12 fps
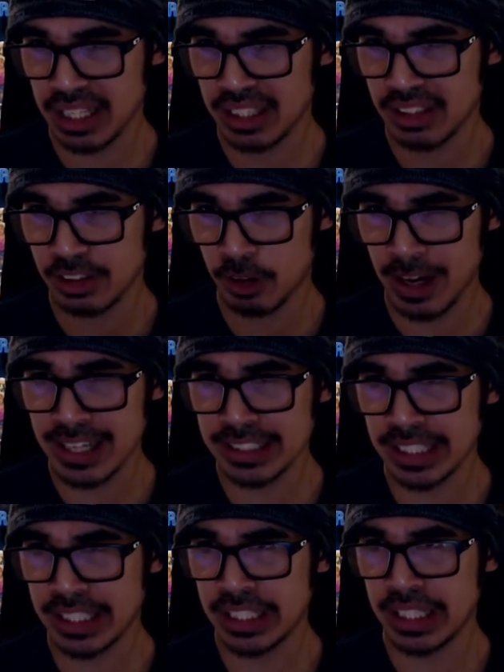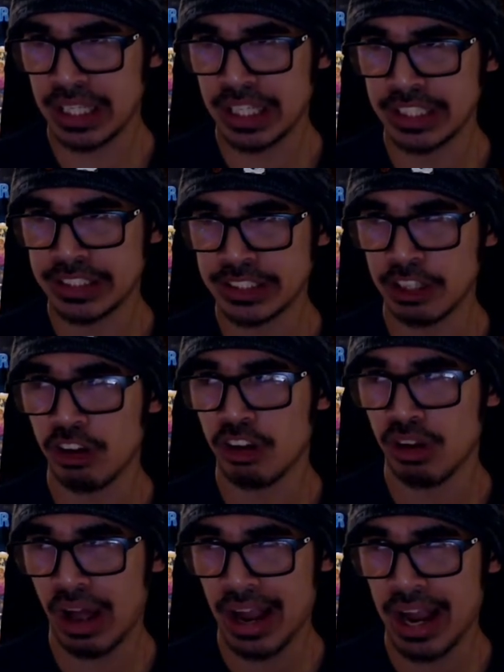granted, it's
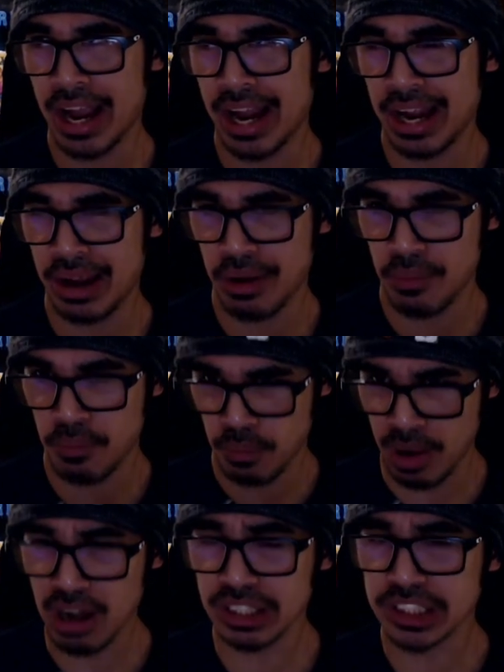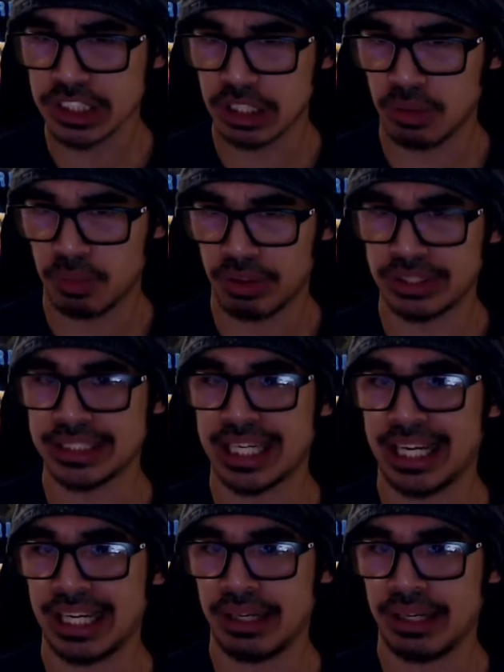still a monster per se,